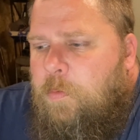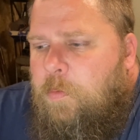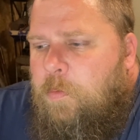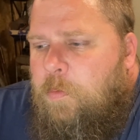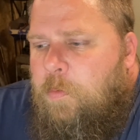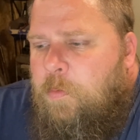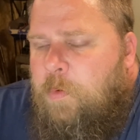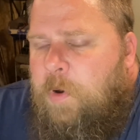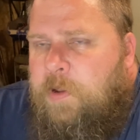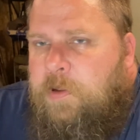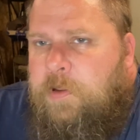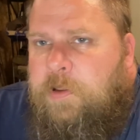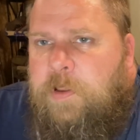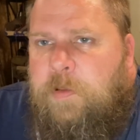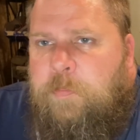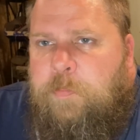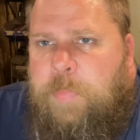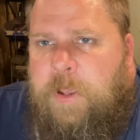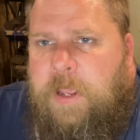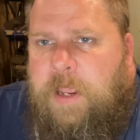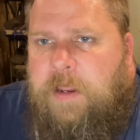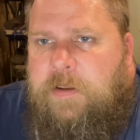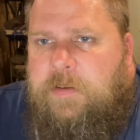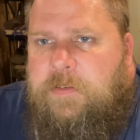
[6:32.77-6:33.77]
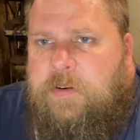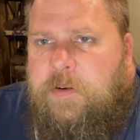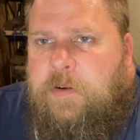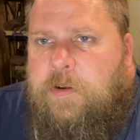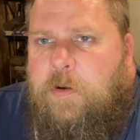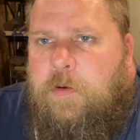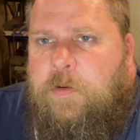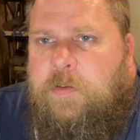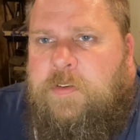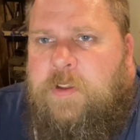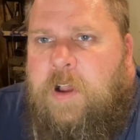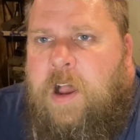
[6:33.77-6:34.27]
when the pager
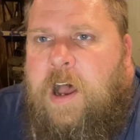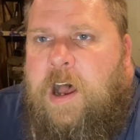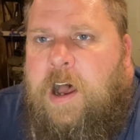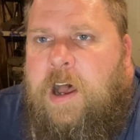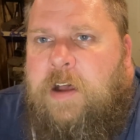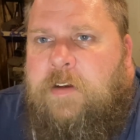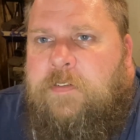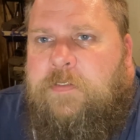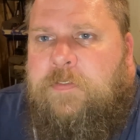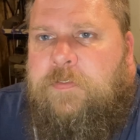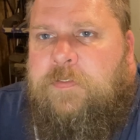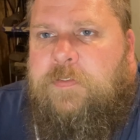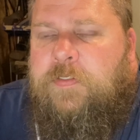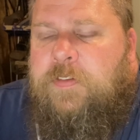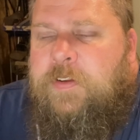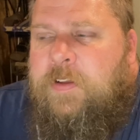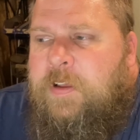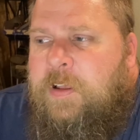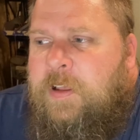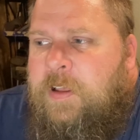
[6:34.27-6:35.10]
goes off,